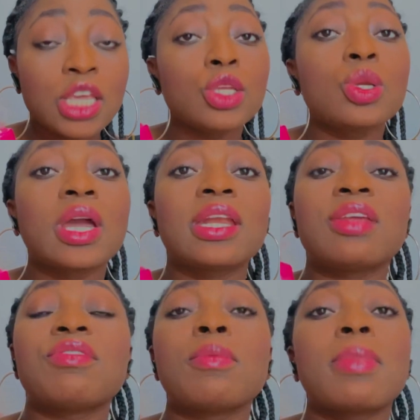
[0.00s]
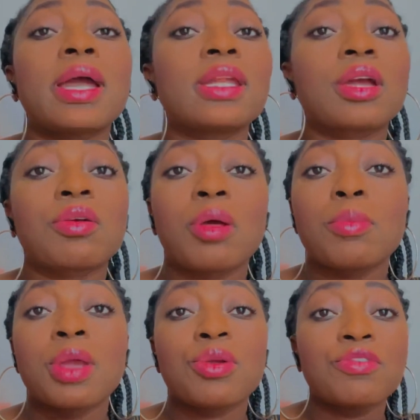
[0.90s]
You can even buy the
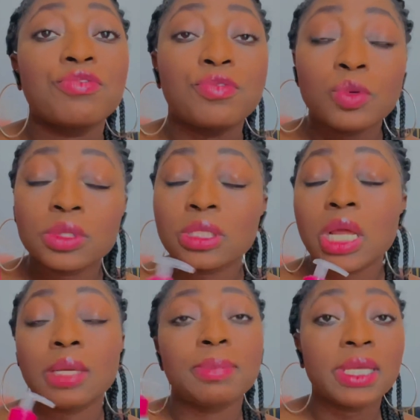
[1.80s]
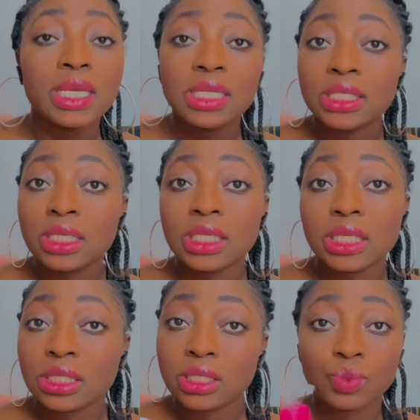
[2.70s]
cranberry fruits and be eating
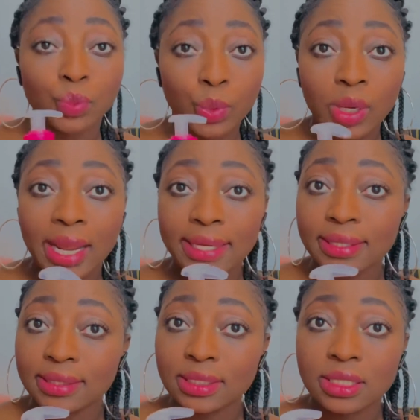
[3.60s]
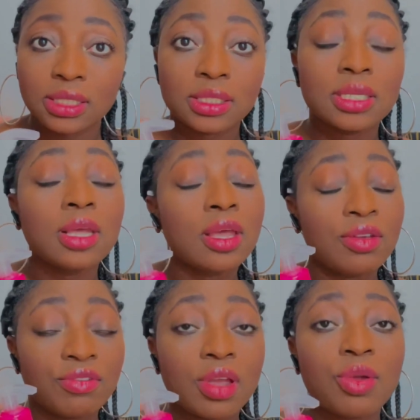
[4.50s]
it raw like that. It's
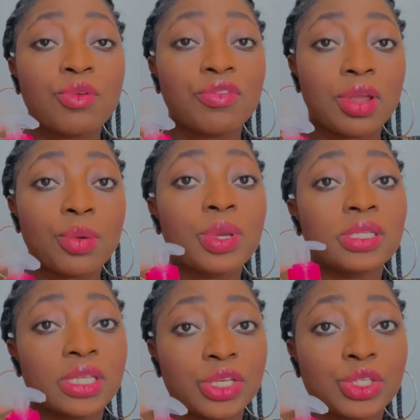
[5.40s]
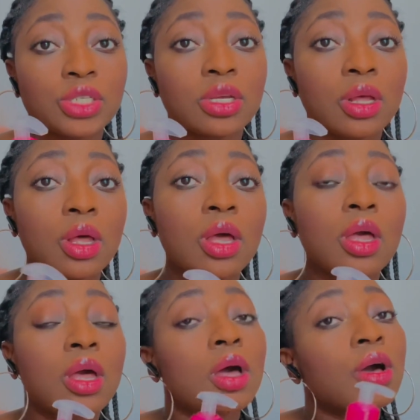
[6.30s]
very, very essential
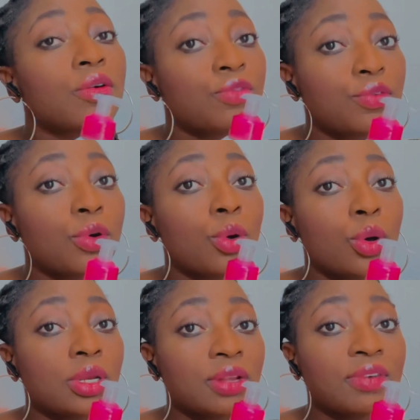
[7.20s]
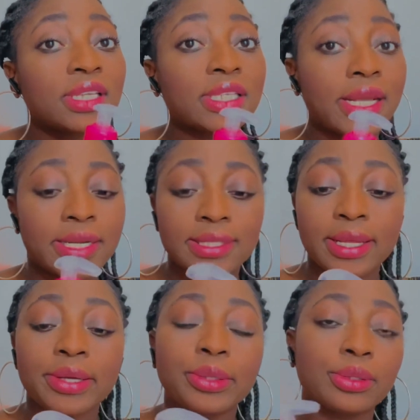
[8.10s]
for the vagina's
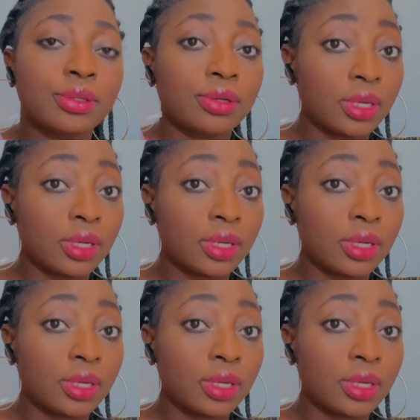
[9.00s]
health.